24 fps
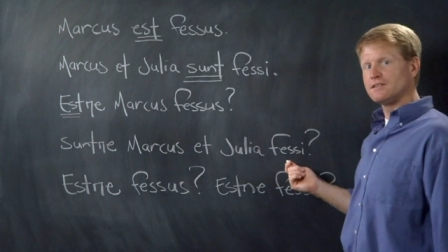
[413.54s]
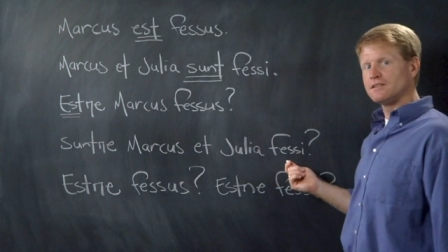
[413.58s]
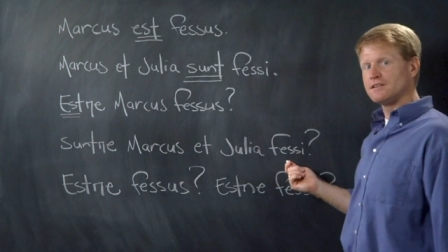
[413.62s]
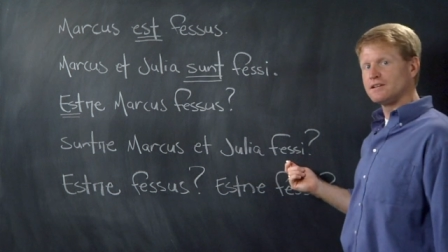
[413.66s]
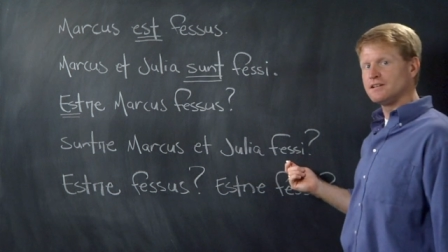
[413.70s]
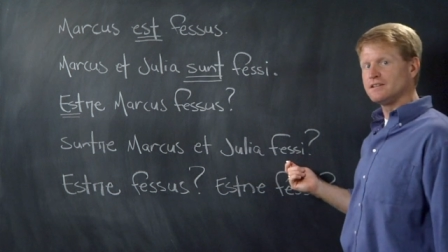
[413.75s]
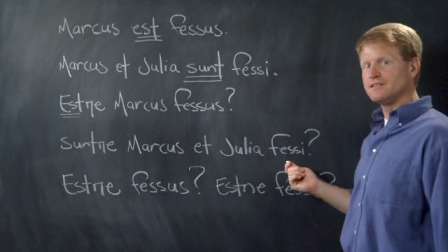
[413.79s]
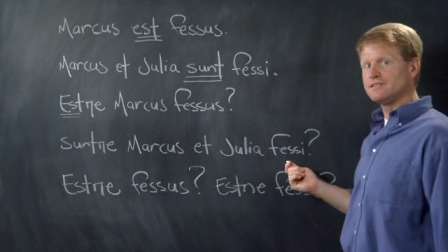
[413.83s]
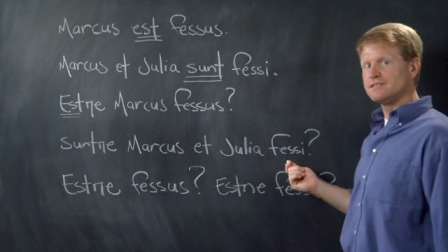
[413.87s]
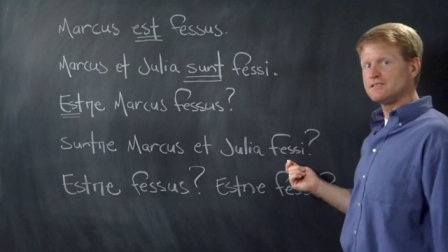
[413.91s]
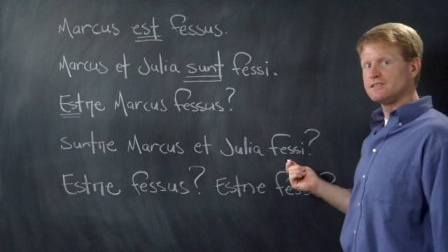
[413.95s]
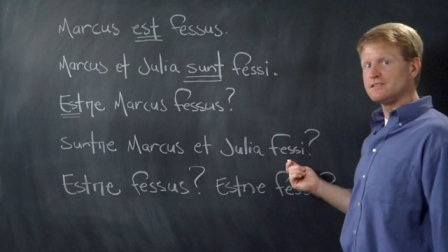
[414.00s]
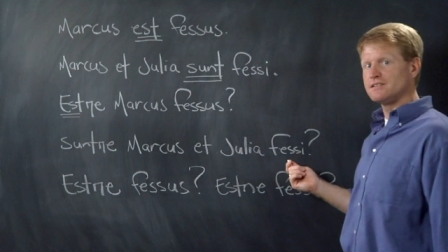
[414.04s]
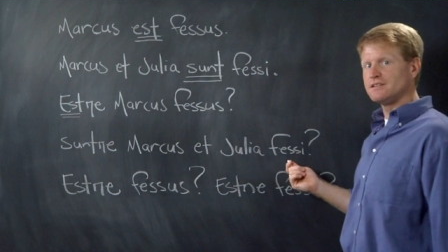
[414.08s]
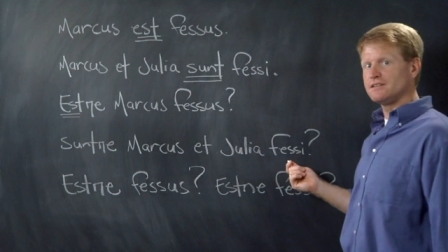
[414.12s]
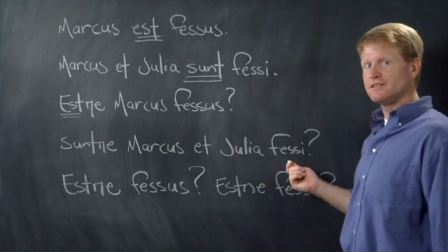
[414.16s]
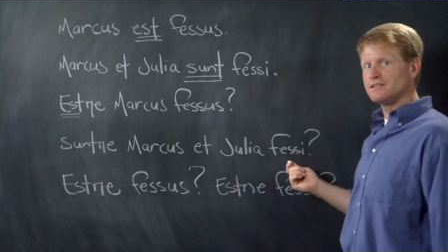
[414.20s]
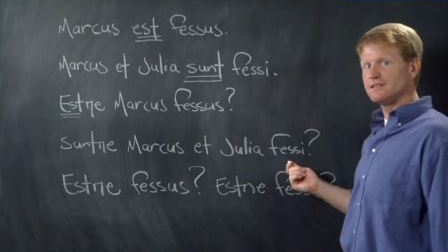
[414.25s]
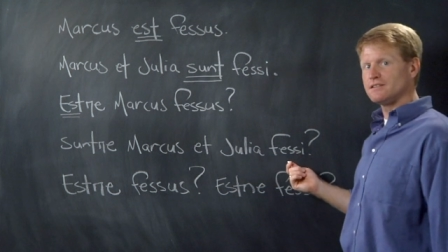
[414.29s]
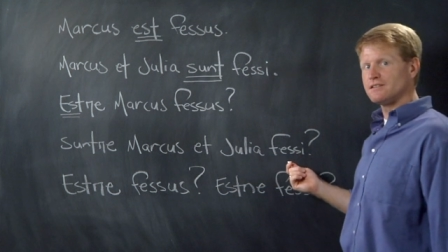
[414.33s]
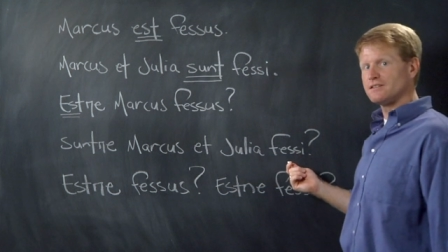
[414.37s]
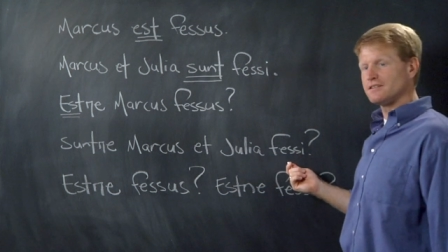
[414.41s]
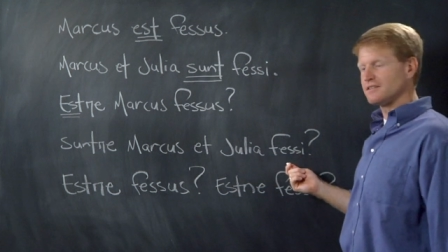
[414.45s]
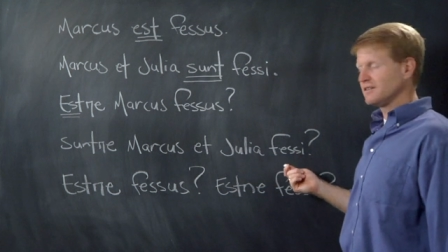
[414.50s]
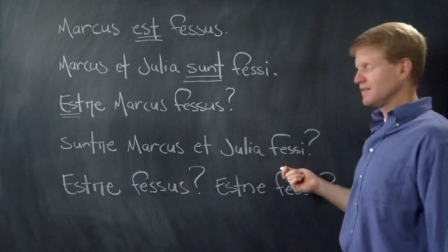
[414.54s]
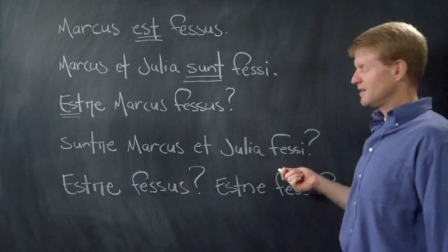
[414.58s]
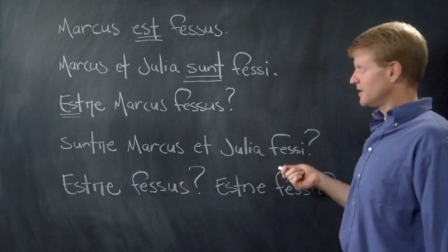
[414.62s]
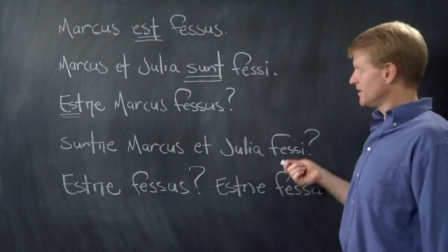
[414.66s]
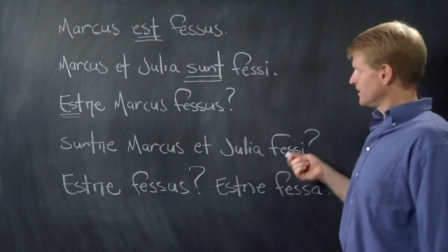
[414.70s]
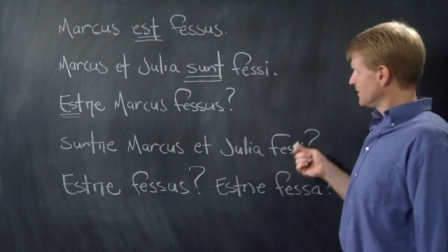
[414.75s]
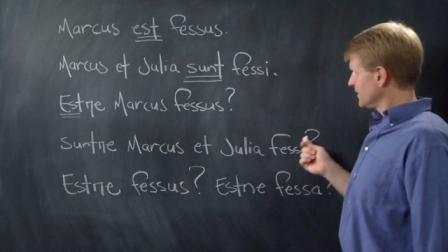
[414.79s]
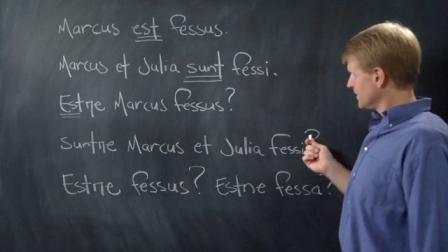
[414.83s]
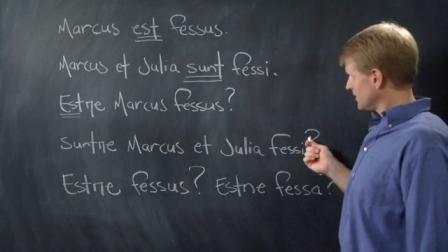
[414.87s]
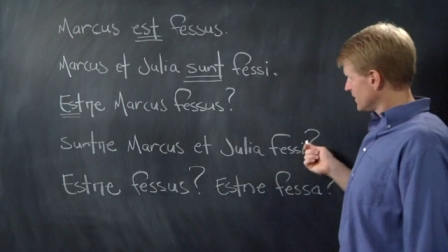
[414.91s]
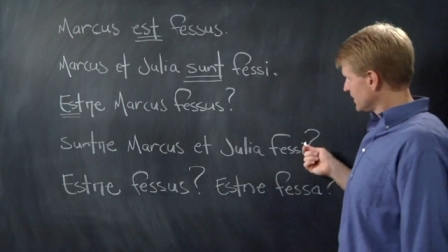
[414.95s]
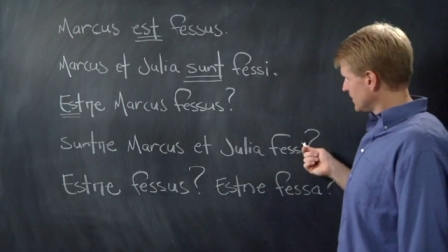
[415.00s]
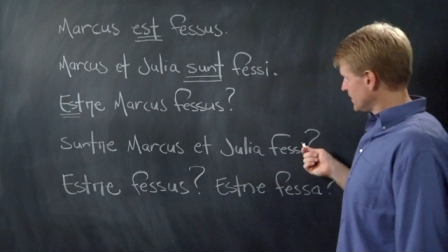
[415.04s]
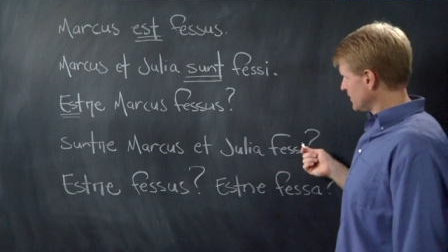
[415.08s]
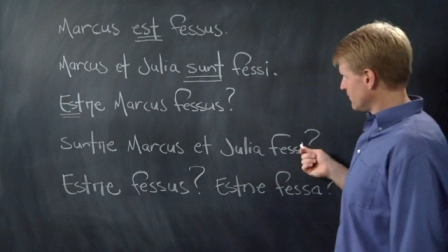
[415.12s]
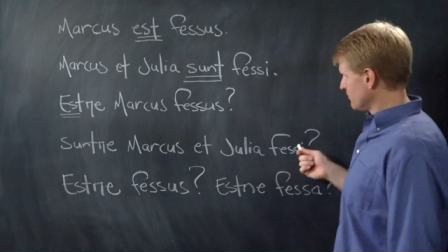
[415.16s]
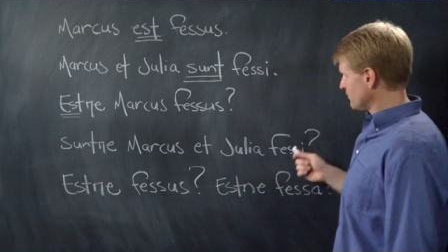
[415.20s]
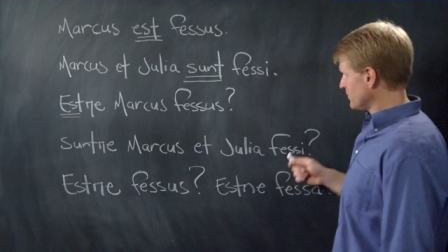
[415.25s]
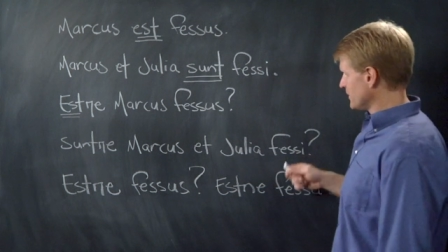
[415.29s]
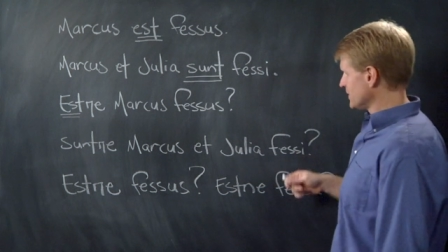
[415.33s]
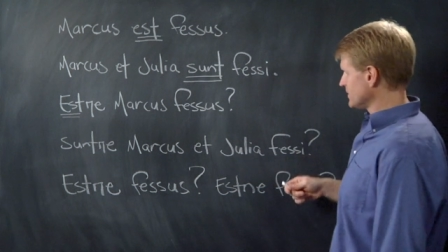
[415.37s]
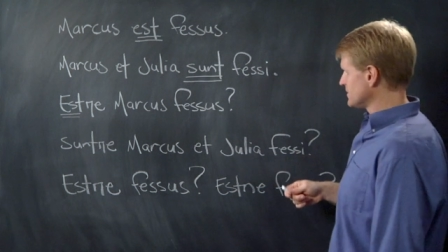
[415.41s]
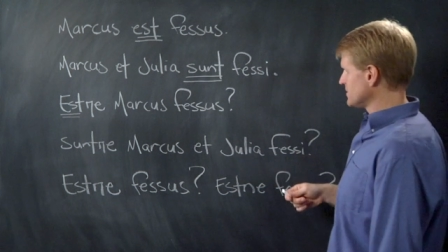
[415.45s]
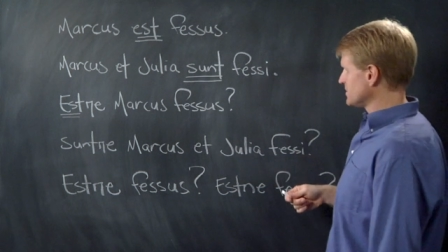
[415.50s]
right? See it? Again,
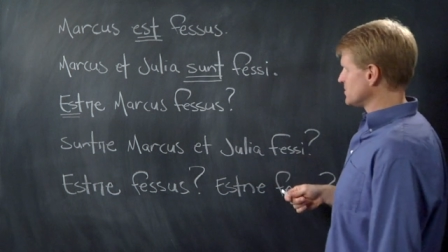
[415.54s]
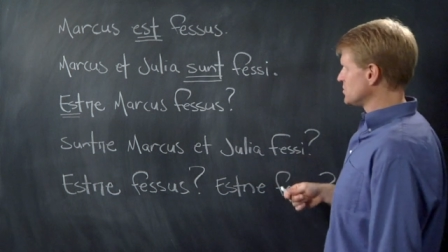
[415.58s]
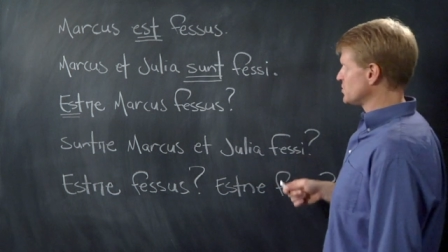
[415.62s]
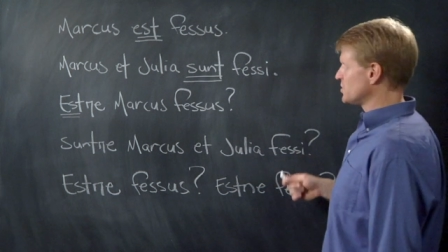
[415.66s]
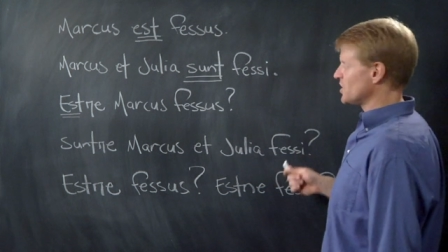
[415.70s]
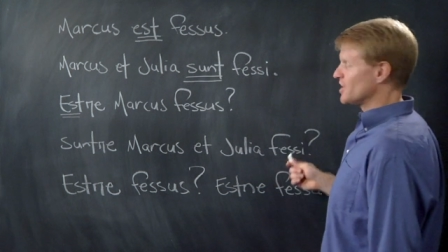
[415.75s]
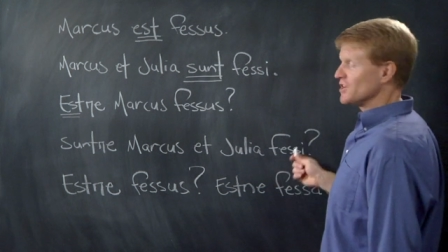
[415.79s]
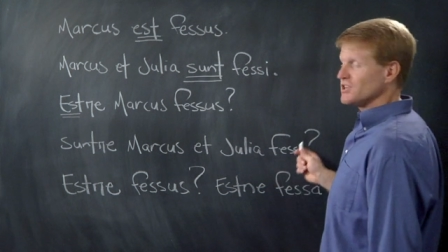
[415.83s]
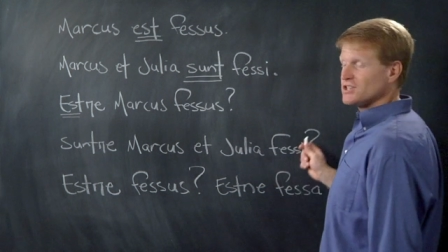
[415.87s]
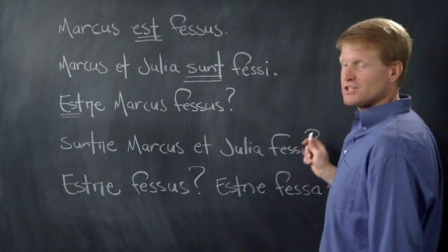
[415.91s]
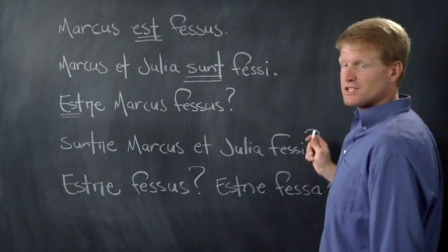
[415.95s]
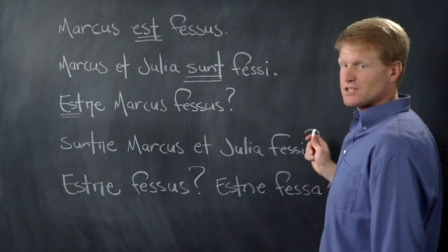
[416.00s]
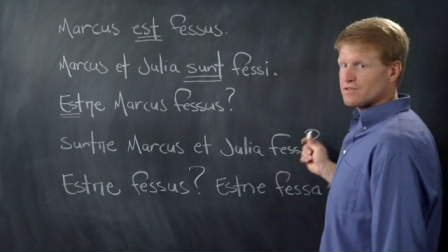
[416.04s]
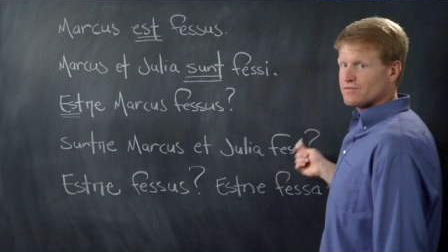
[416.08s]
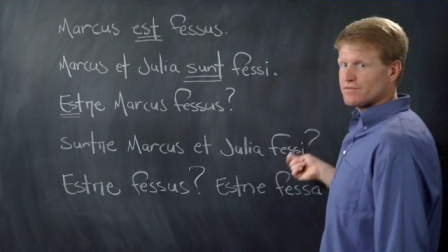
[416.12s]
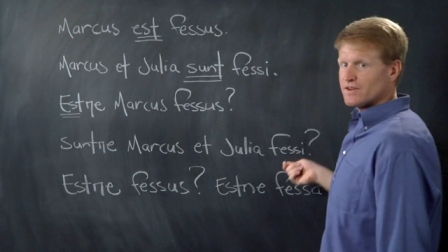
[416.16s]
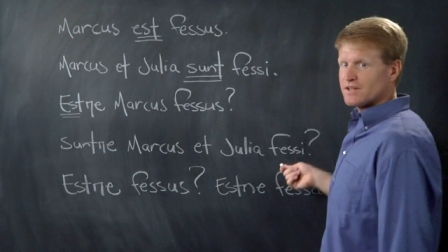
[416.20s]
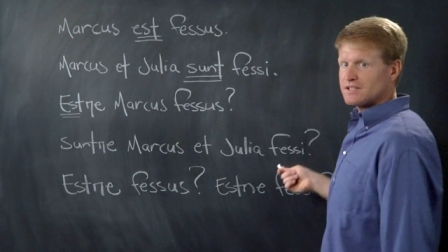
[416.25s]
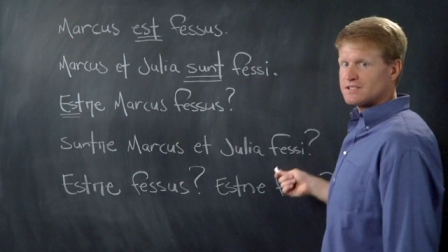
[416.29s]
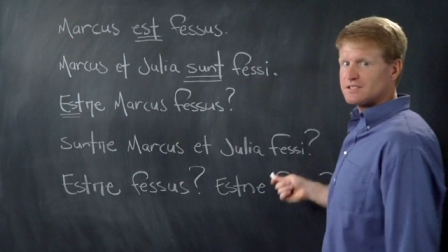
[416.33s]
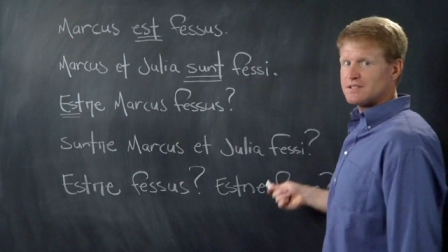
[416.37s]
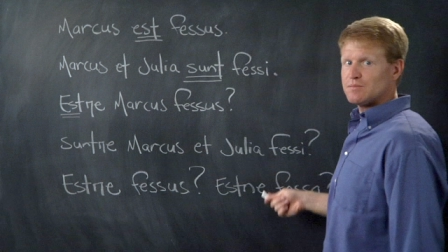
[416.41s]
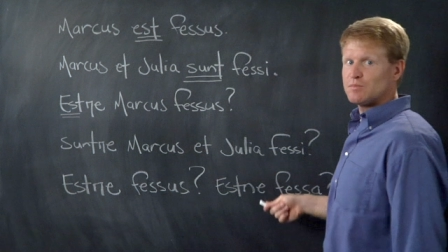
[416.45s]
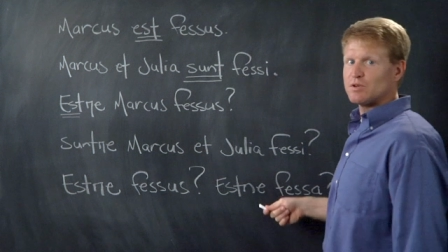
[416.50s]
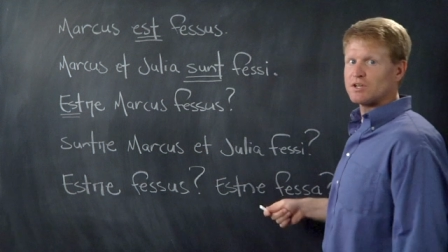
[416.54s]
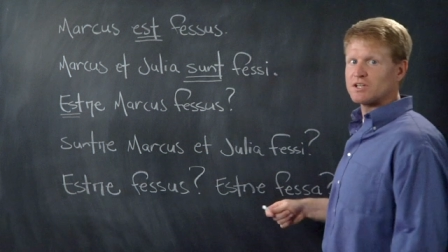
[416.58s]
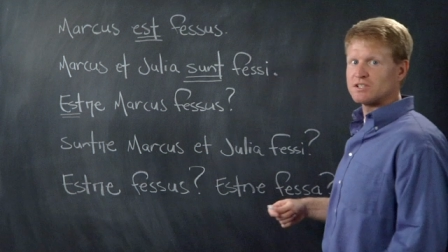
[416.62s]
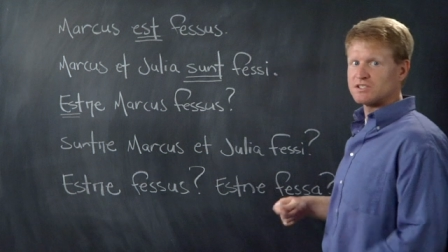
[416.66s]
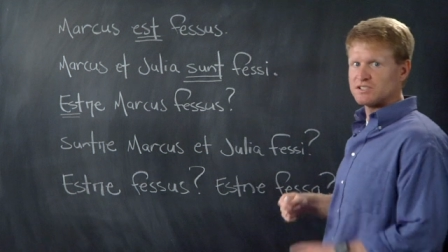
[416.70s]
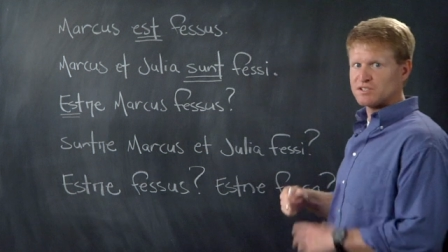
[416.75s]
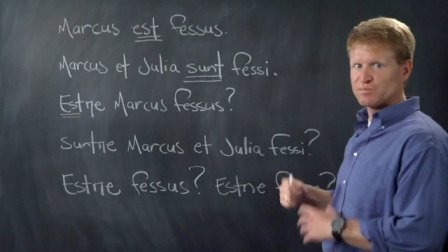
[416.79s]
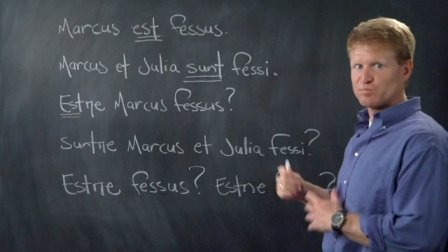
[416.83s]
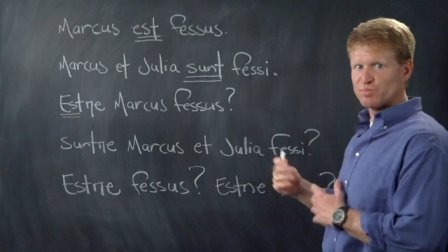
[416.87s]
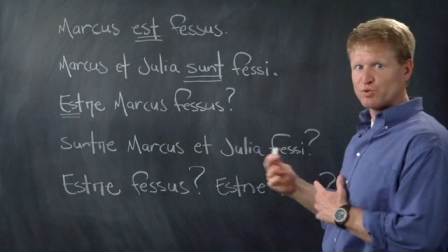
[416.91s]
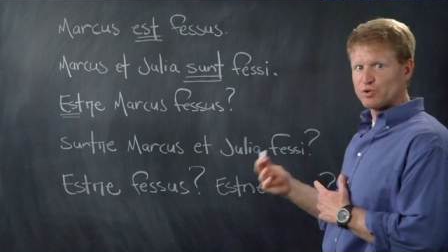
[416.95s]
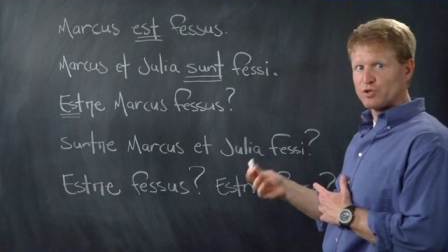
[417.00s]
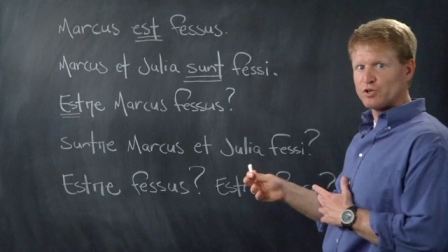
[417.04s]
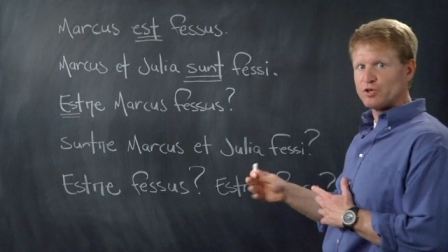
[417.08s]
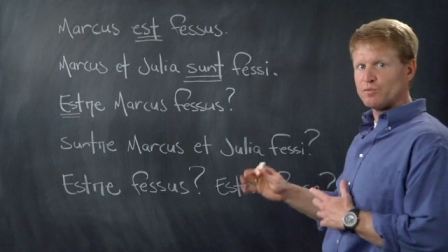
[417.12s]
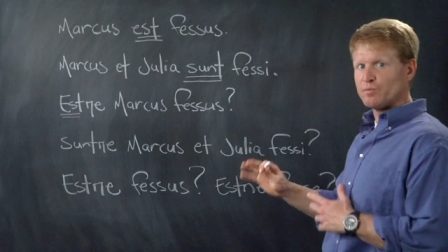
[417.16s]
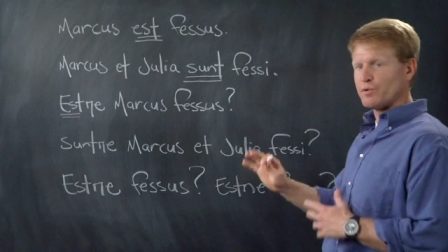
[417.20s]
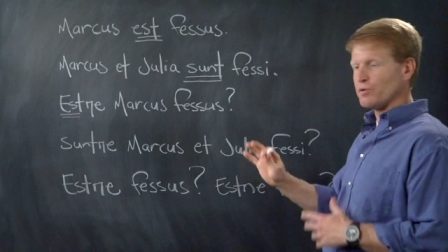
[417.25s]
fessus changed to fessi because it's plural,